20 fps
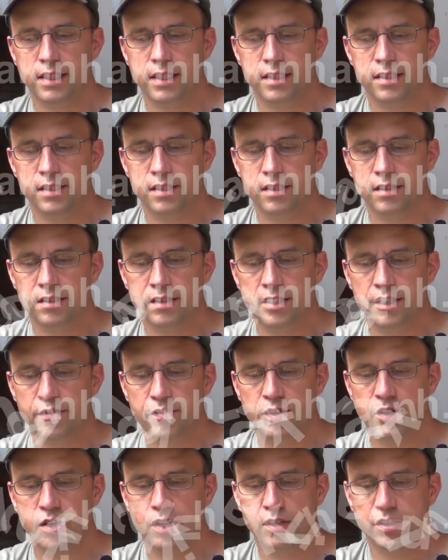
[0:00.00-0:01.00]
it's
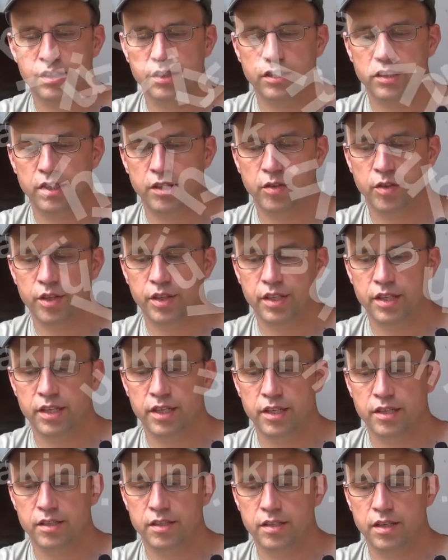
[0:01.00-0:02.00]
difficult to deal with
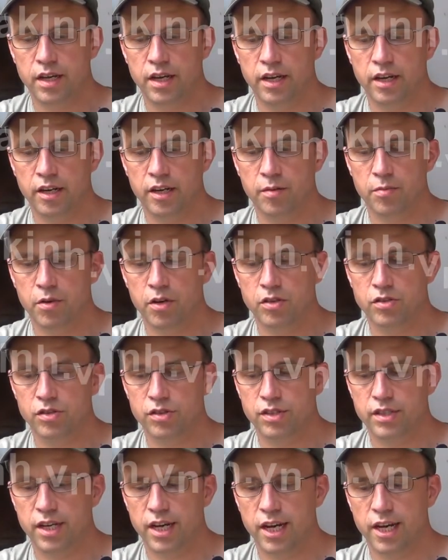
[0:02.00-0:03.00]
these on a
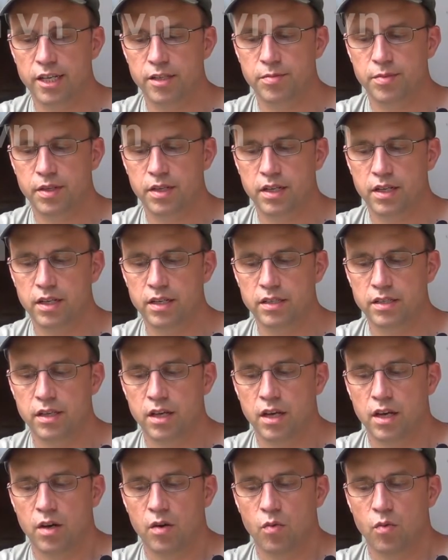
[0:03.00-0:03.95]
commercial size because